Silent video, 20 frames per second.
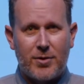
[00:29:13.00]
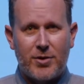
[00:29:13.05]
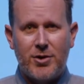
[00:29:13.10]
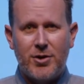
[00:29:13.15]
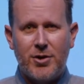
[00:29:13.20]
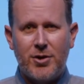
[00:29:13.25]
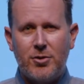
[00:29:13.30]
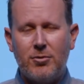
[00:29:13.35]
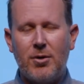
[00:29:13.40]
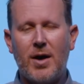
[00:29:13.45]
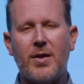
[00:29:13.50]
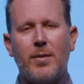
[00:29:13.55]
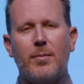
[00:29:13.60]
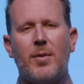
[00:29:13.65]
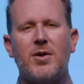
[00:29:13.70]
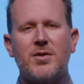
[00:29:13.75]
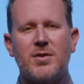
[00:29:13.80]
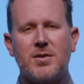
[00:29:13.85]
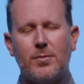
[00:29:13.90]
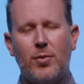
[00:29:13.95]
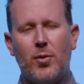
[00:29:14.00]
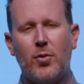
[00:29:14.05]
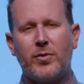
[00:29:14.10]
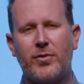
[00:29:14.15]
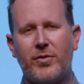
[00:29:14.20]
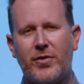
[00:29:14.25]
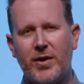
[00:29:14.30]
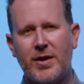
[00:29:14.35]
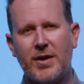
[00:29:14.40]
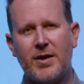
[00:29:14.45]
You are the most
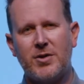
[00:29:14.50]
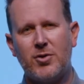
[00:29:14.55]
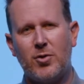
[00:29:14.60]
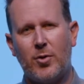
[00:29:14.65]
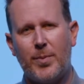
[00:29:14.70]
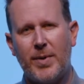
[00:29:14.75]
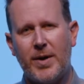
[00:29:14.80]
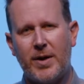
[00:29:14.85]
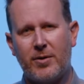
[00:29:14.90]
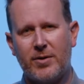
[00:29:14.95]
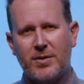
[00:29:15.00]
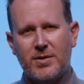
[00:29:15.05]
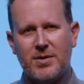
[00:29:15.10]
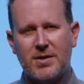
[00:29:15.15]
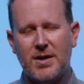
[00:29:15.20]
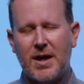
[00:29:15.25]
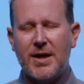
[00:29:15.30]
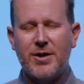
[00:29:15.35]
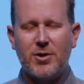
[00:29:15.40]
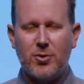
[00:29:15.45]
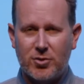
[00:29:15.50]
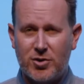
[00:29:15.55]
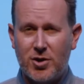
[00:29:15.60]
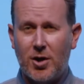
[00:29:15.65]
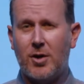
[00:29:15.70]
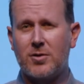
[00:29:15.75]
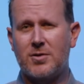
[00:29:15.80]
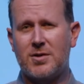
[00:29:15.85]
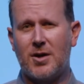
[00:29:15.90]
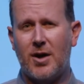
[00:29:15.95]
important thing in your
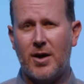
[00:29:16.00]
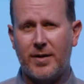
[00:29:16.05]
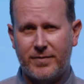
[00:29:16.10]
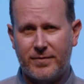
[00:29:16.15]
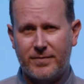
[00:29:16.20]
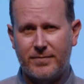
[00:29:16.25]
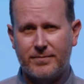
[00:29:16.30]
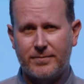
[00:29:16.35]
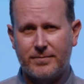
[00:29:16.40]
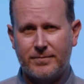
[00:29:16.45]
child's life.